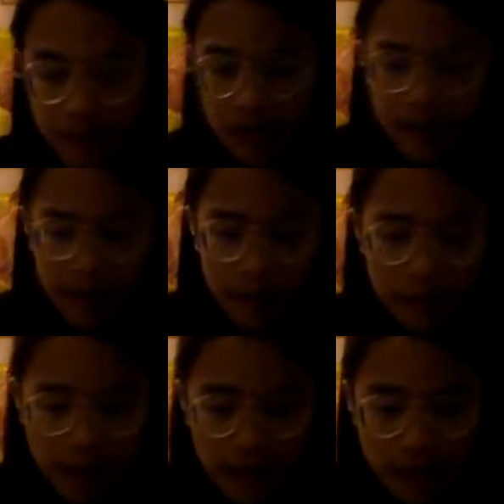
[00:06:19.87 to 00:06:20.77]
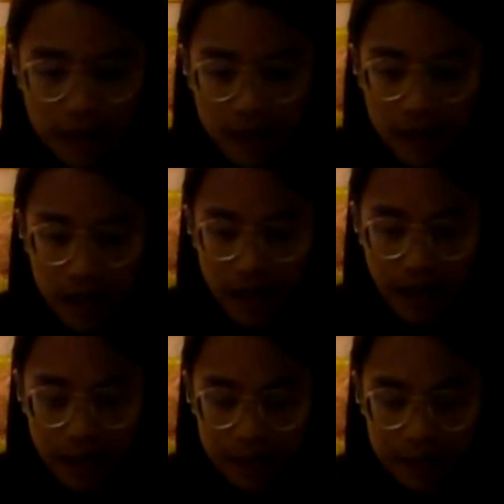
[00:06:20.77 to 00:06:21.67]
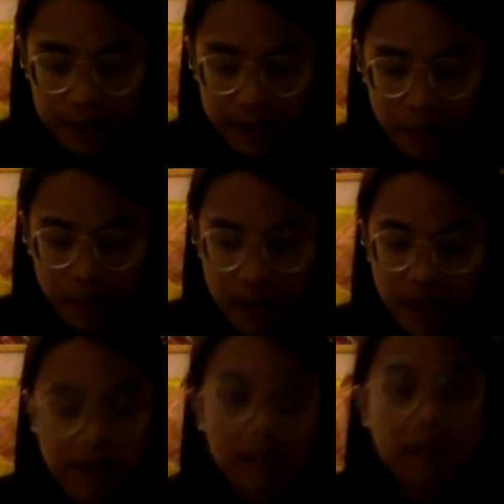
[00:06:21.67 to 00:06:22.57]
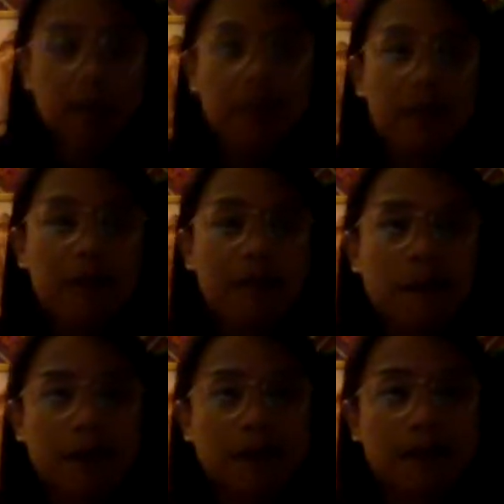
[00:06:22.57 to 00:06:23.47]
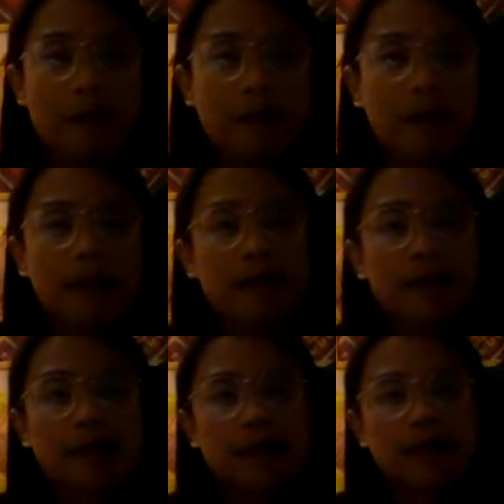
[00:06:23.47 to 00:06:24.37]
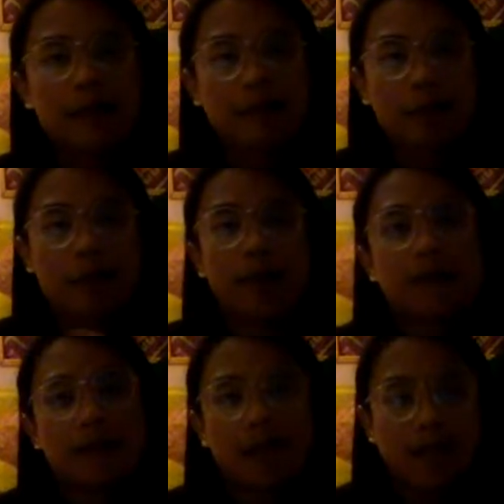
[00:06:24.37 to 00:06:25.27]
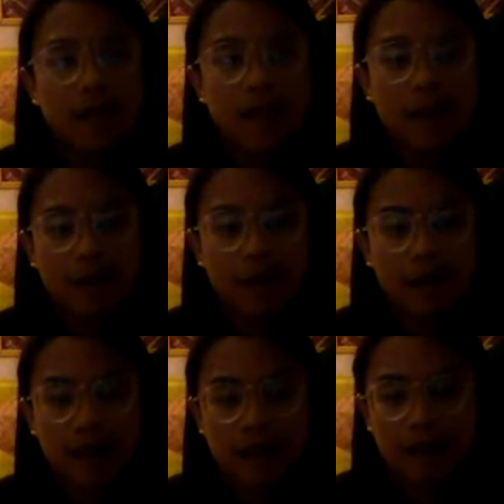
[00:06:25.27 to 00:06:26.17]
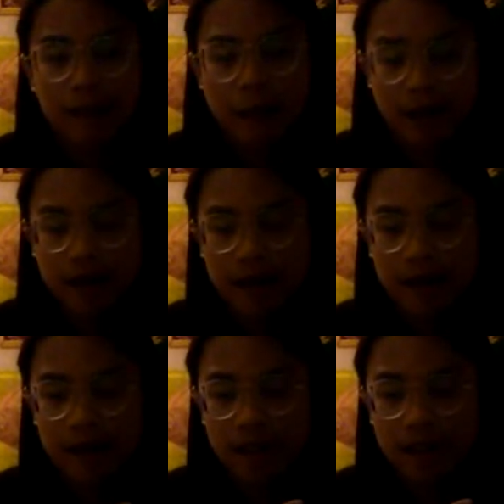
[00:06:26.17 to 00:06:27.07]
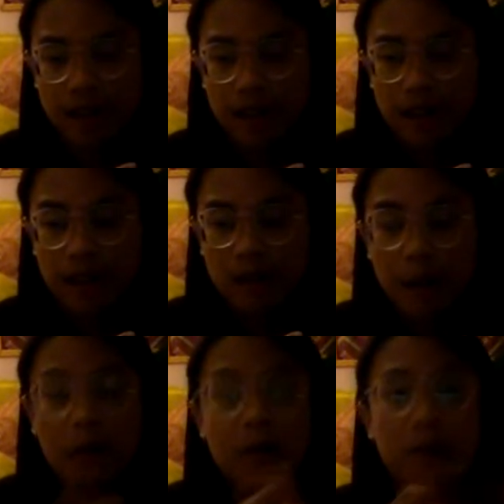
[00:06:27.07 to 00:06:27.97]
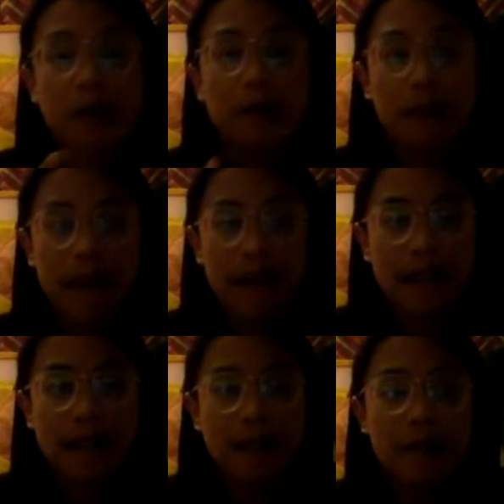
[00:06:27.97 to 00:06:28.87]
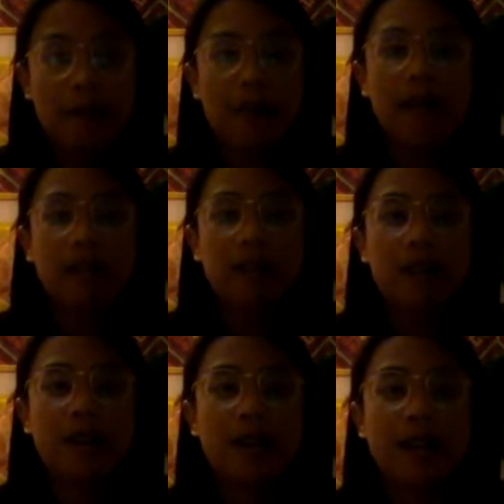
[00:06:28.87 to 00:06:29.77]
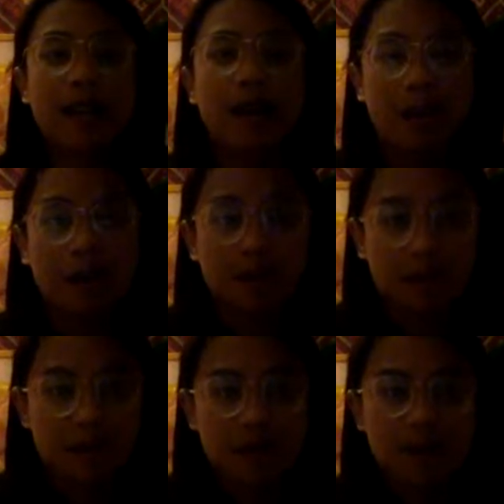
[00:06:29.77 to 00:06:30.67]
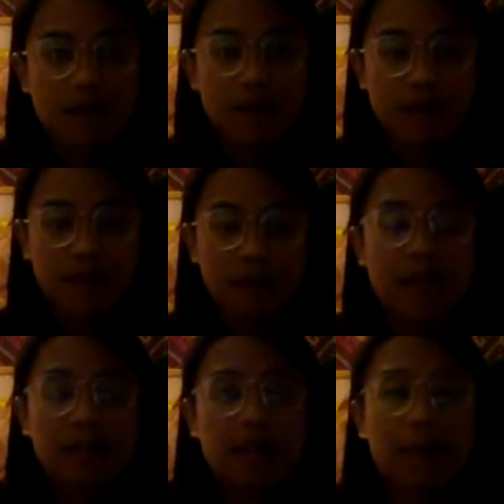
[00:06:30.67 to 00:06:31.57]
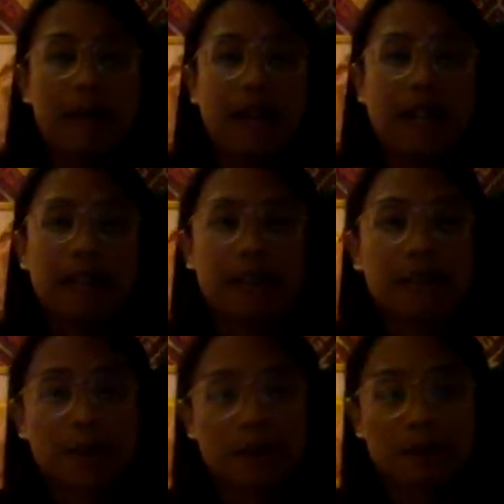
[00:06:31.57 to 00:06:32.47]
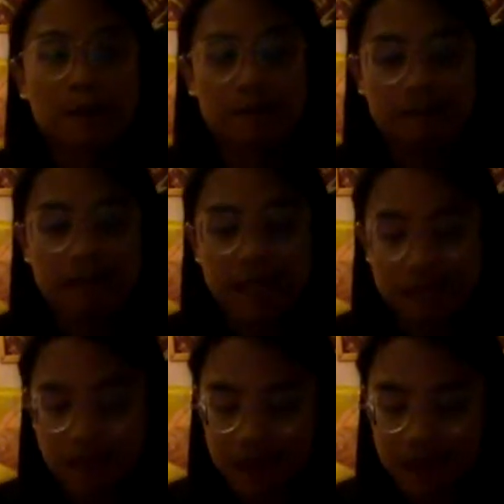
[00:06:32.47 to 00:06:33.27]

So why is that story important? Because there are some moments in our life where we were in pain. We might have shot arrows because the pain is so deep,